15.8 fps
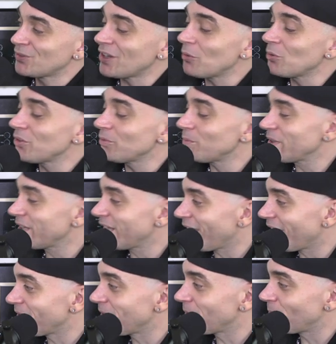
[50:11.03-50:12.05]
So what
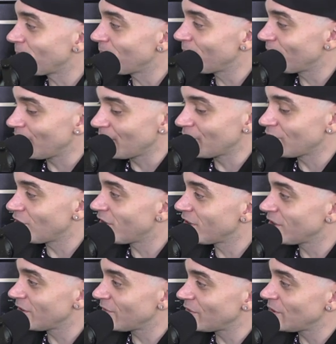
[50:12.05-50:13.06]
began the, the
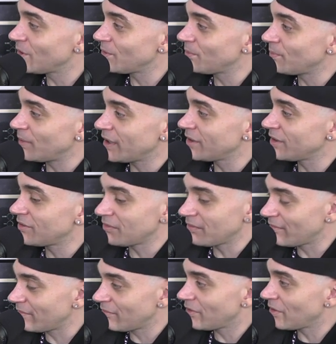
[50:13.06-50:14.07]
journey of you being
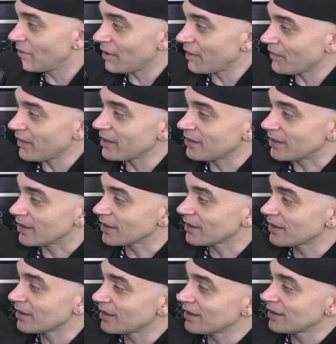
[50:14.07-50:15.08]
so
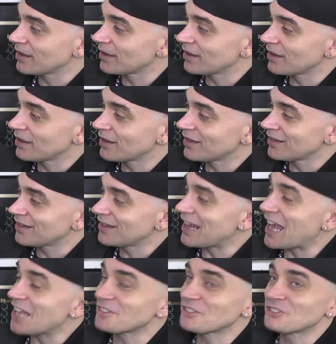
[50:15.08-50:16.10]
athletic? Yeah.
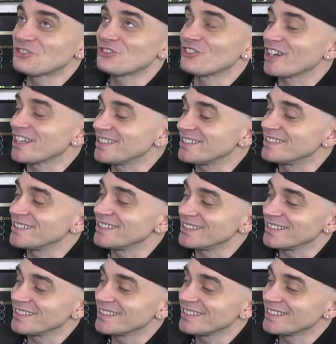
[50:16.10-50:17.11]
That's crazy.